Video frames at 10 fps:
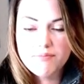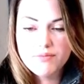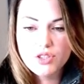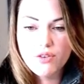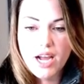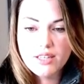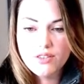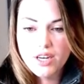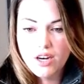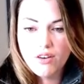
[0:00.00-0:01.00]

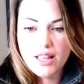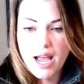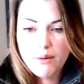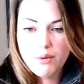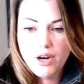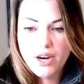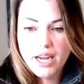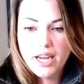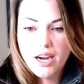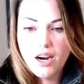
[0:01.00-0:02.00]
directory or library
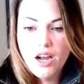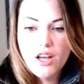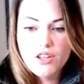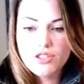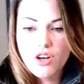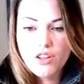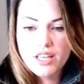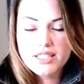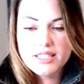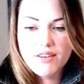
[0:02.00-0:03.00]
here, there's all
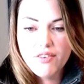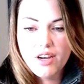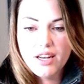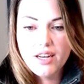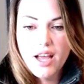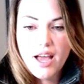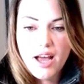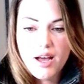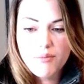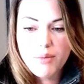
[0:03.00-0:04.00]
these different
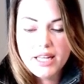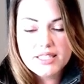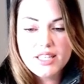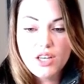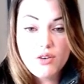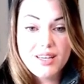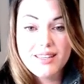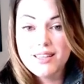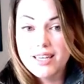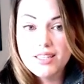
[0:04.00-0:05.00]
buttons that you
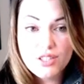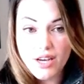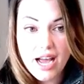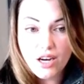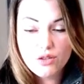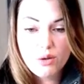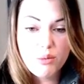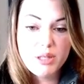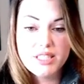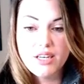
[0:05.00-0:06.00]
can link to actual
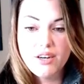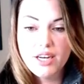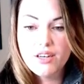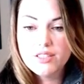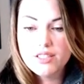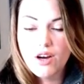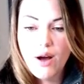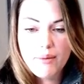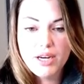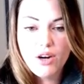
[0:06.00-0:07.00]
materials. So
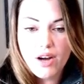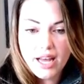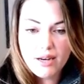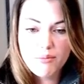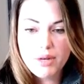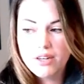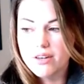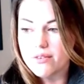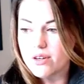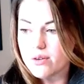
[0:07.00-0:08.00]
I'm going to go ahead and build it
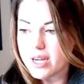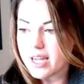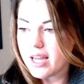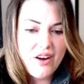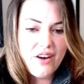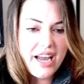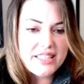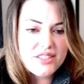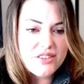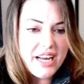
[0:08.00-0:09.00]
real quick. All right,
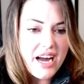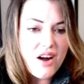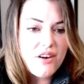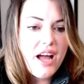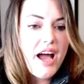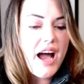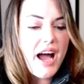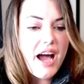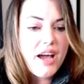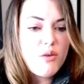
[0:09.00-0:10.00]
so now
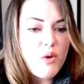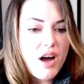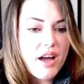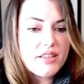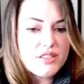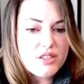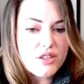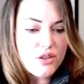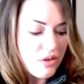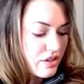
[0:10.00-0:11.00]
I want
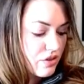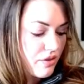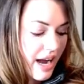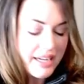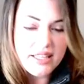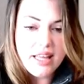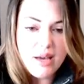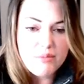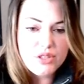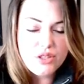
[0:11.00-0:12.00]
to direct
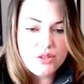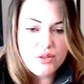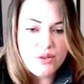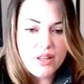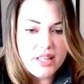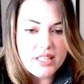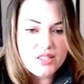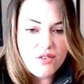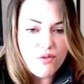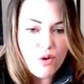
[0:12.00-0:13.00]
them to
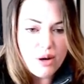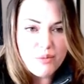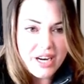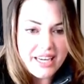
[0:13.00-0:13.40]
this form right